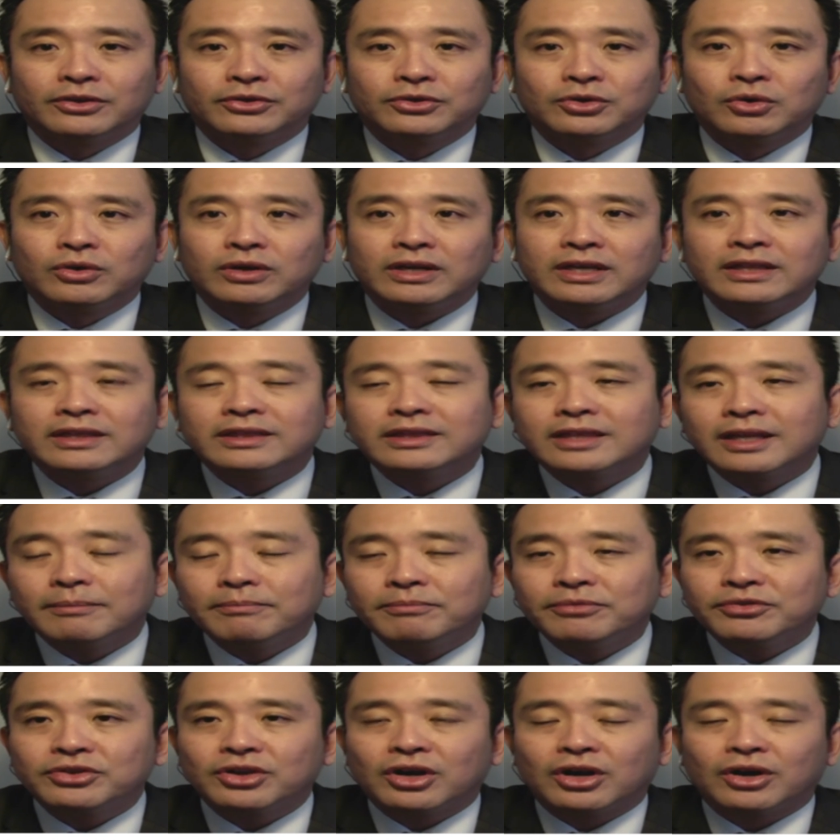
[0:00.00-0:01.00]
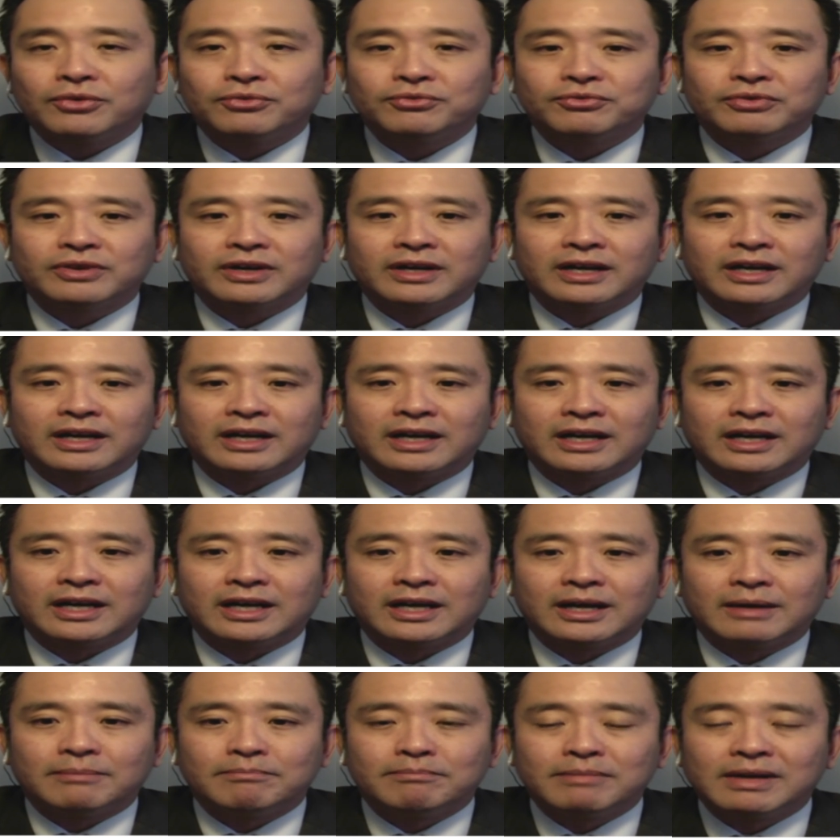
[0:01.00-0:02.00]
So in terms of
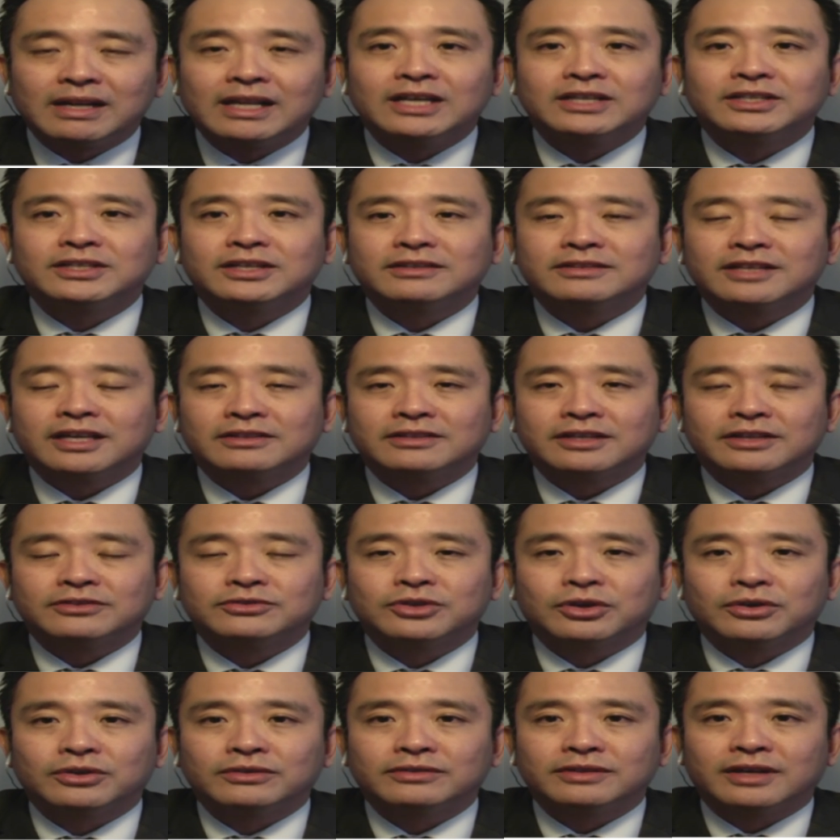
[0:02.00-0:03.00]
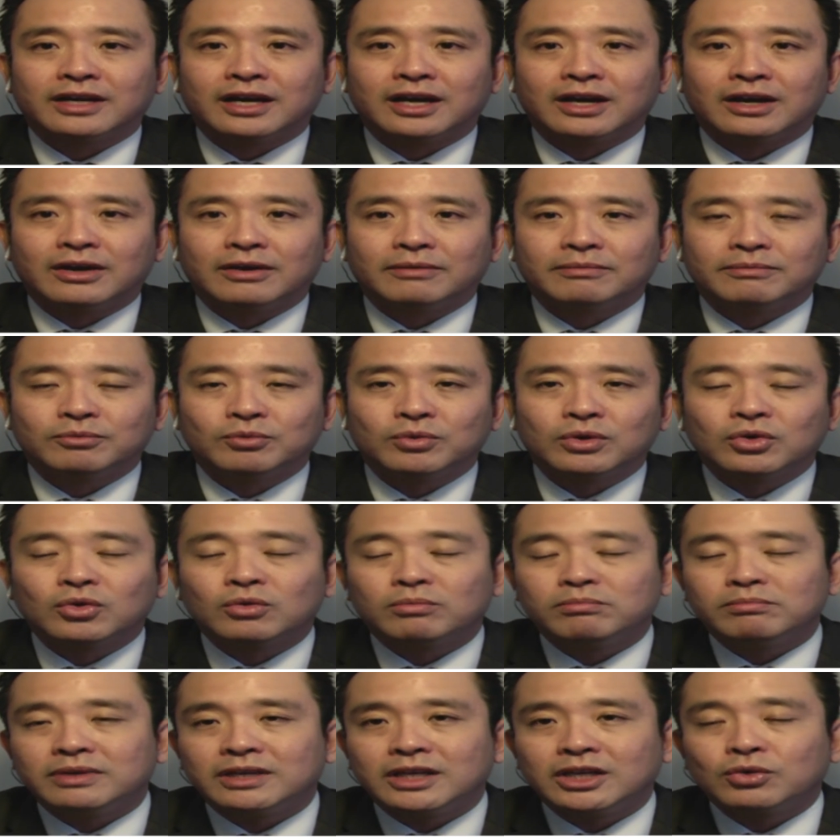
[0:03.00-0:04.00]
Malaysian success stories, we
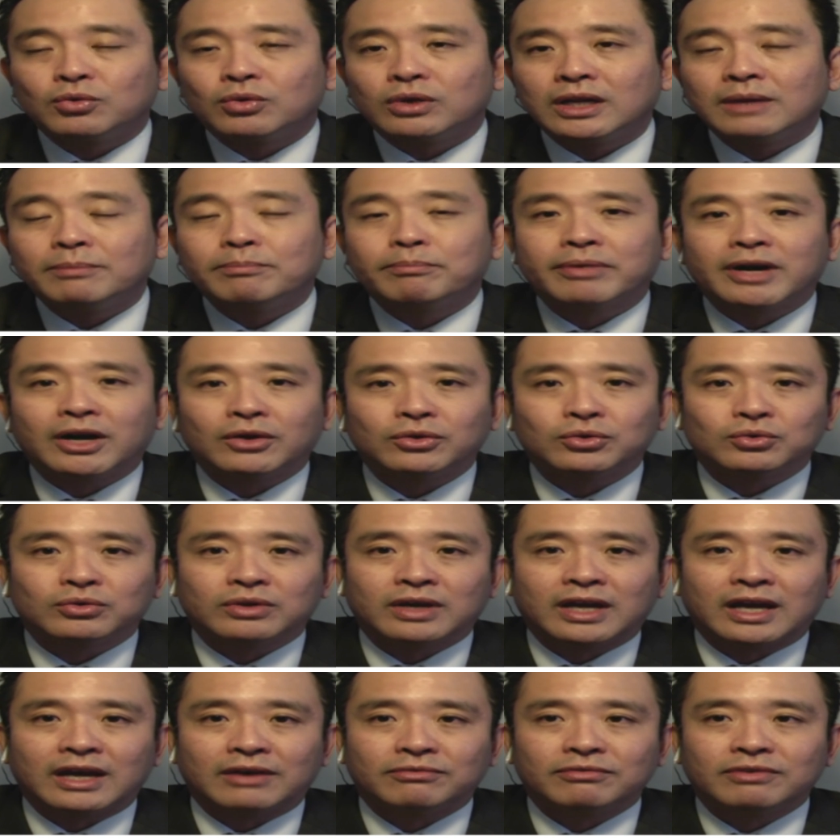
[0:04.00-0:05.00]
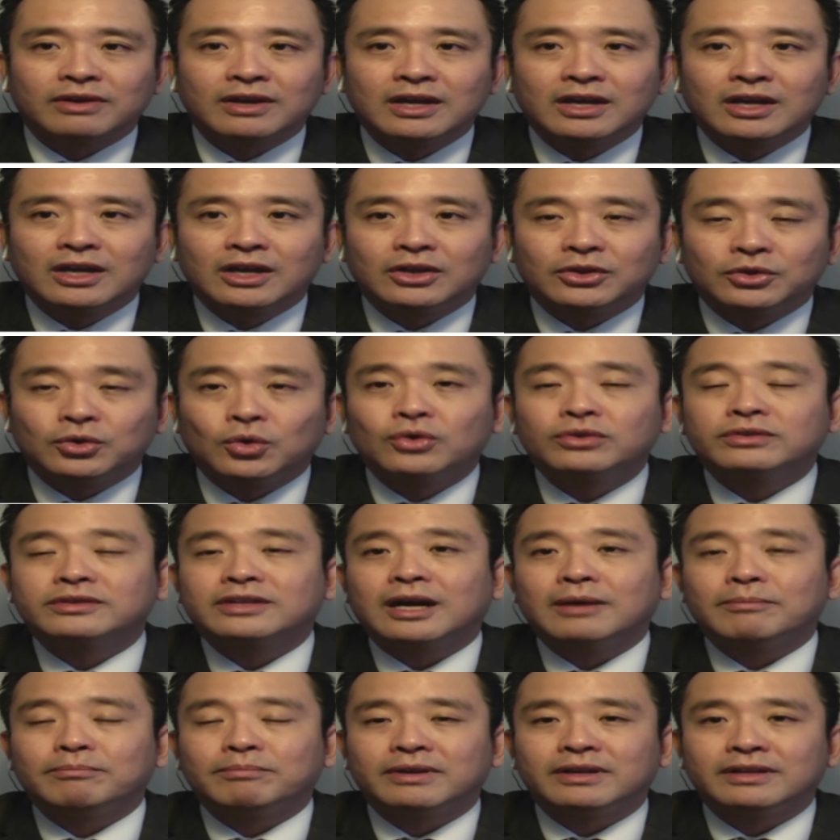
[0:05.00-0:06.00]
could be equally proud to have those
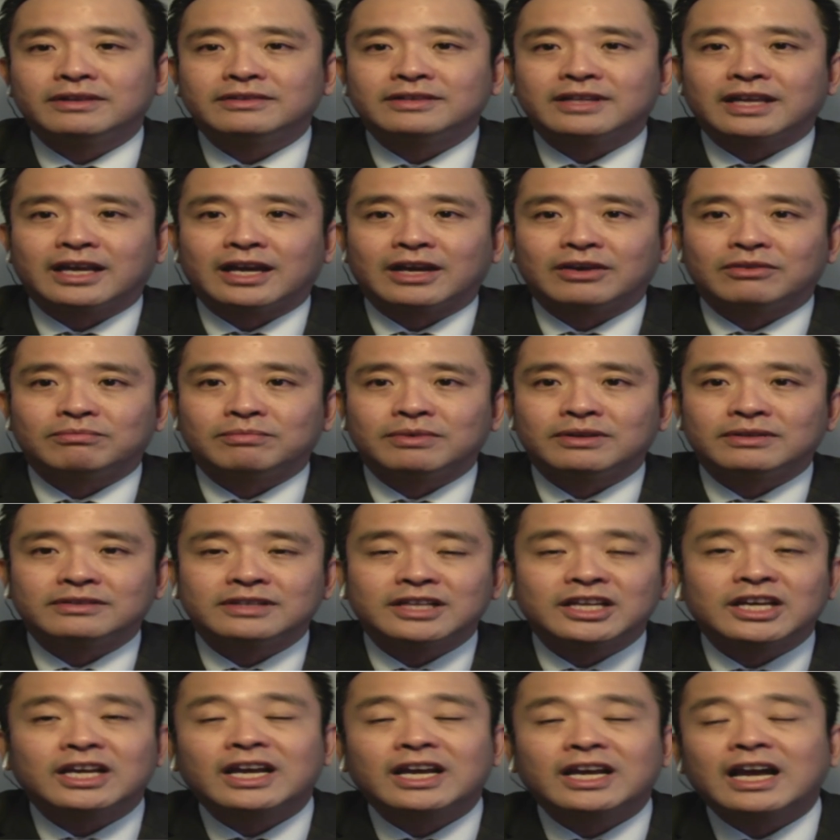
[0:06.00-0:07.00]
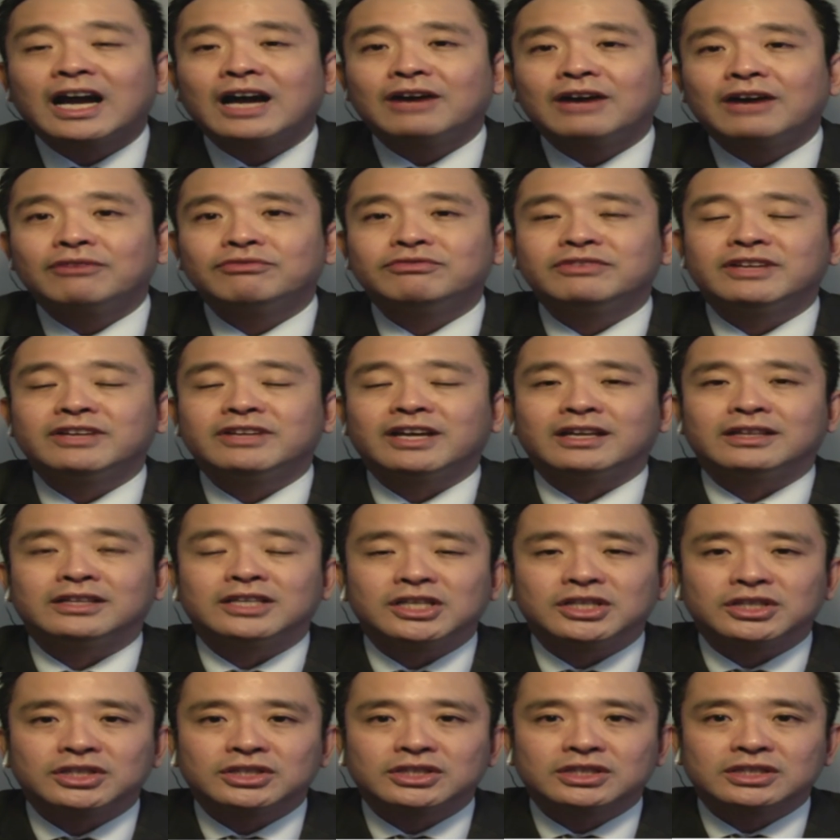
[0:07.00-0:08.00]
companies that have basically carved their
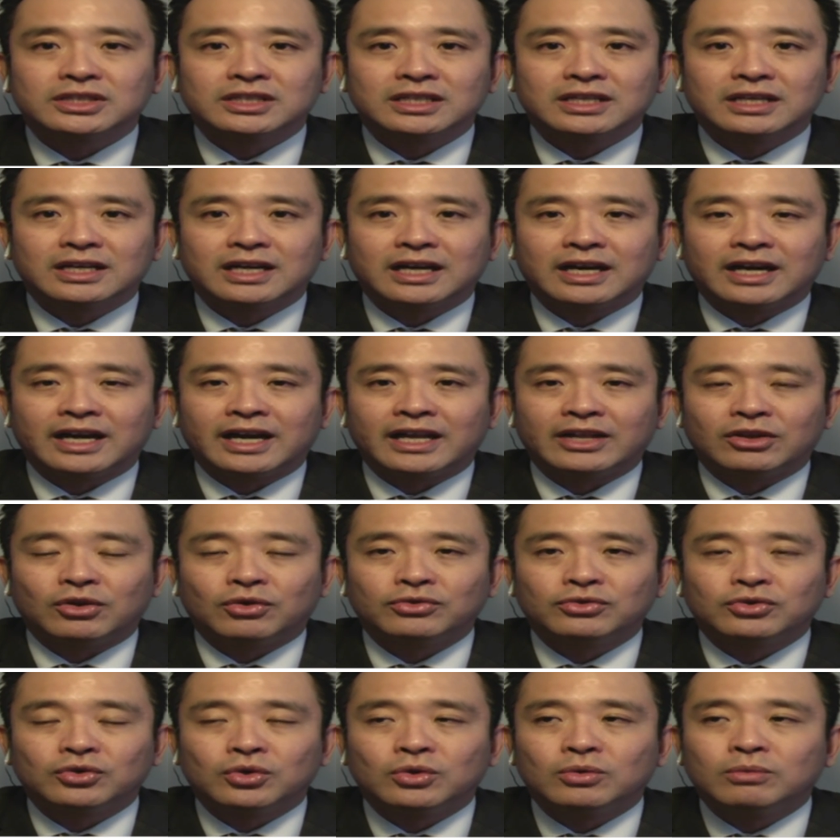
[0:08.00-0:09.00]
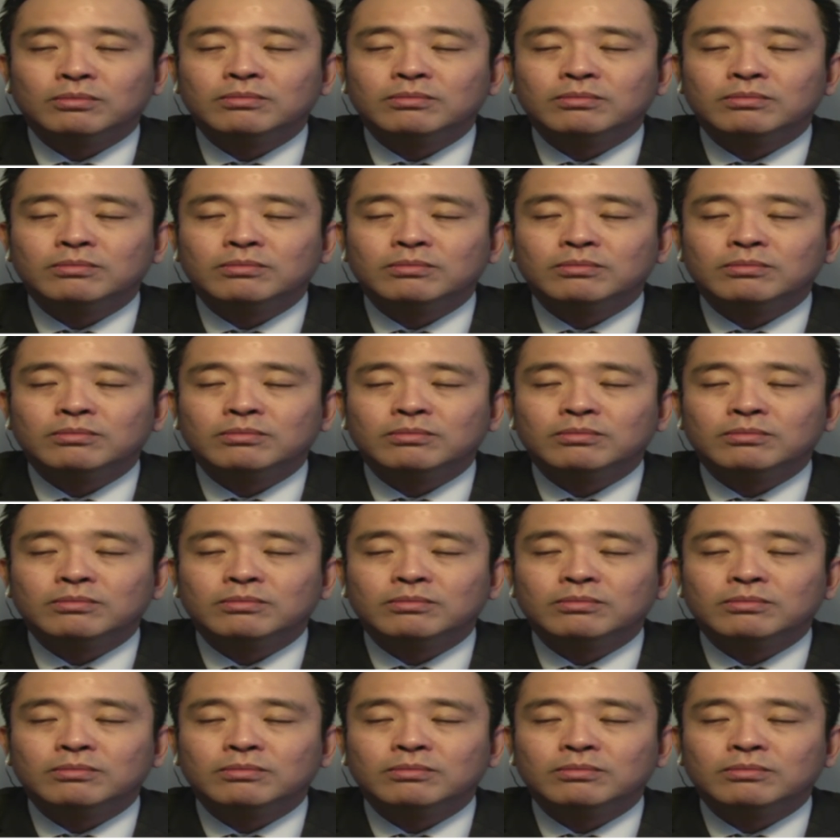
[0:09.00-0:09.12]
niche and also